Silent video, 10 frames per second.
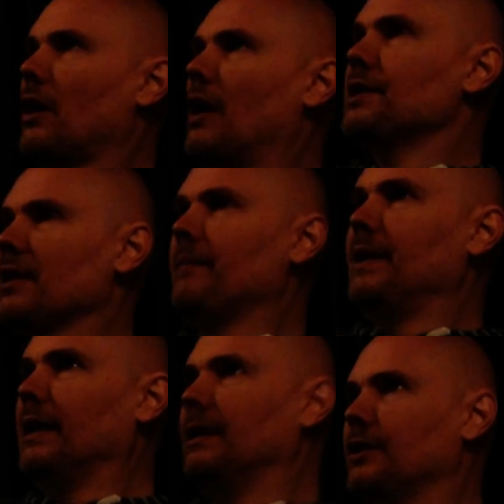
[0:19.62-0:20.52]

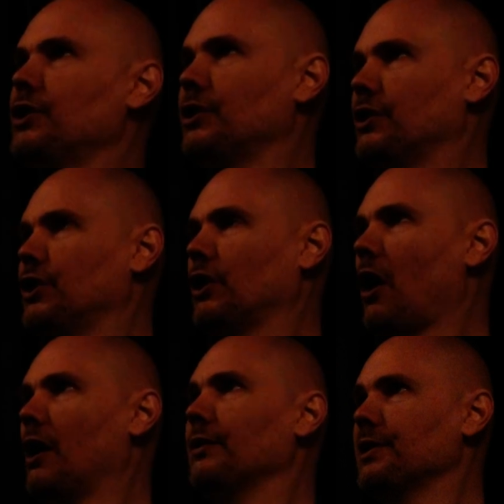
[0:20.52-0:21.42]
something in the
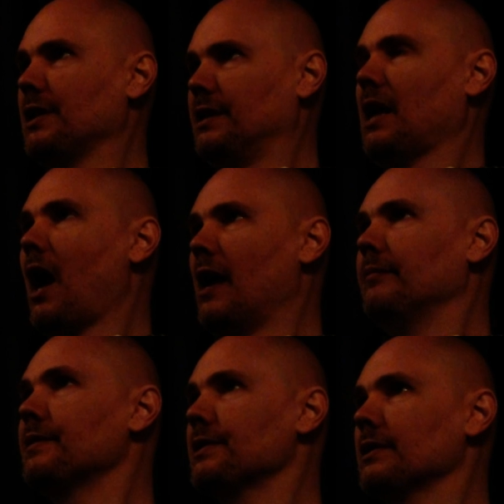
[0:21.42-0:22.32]
Chicago
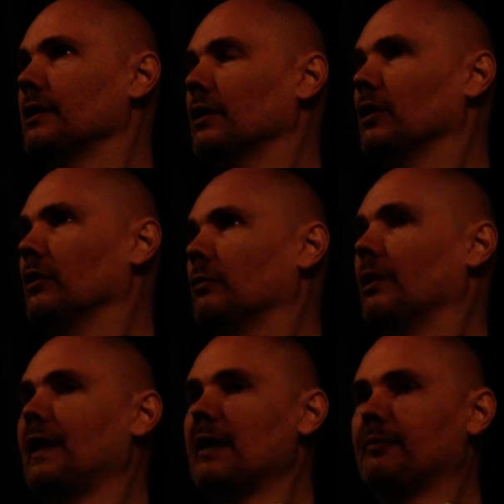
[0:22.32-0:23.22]
Sun-Times
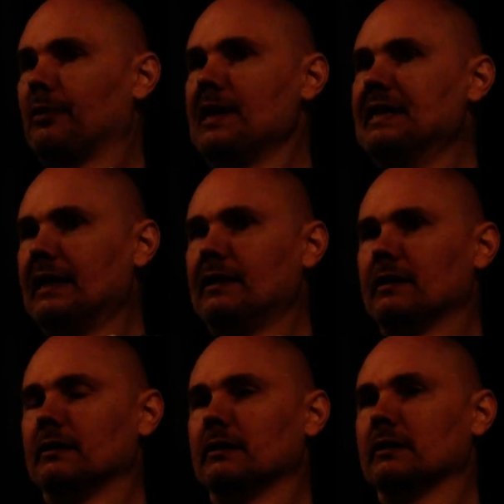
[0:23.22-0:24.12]
where they printed
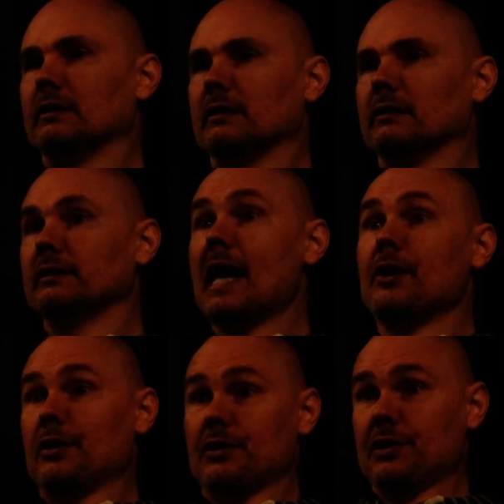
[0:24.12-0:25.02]

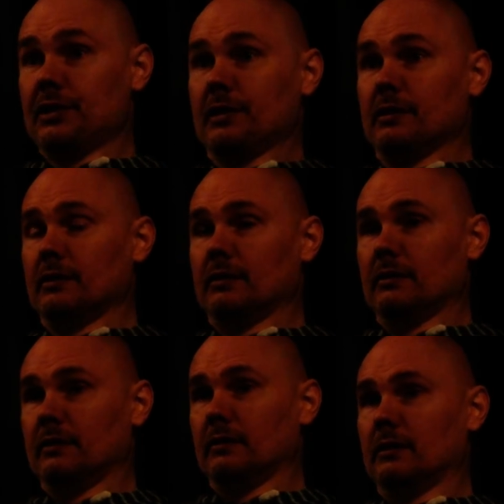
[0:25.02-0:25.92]
letters
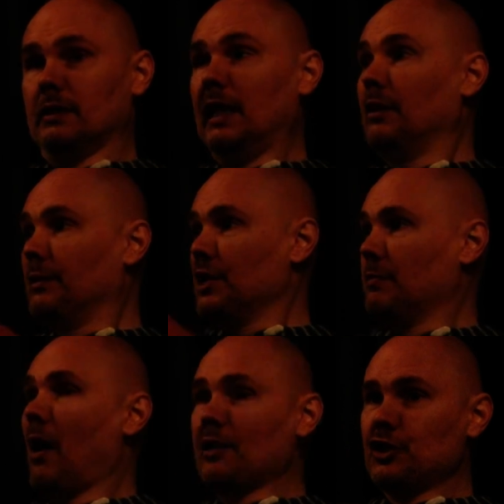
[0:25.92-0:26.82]
in
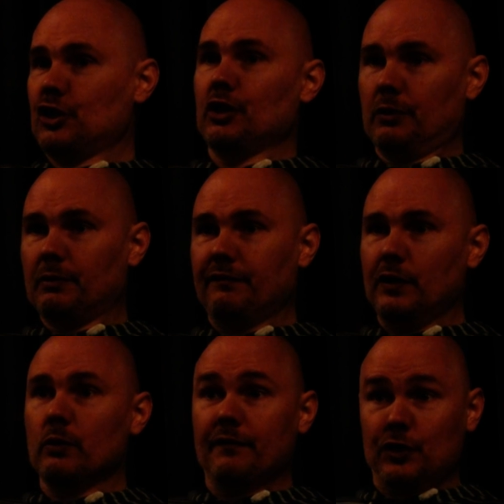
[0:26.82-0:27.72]
response to the
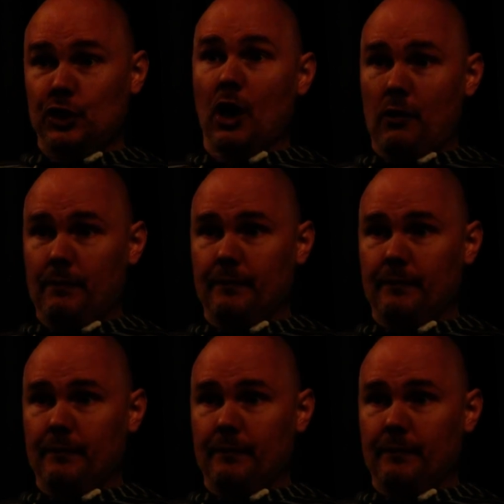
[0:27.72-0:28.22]
review of the show.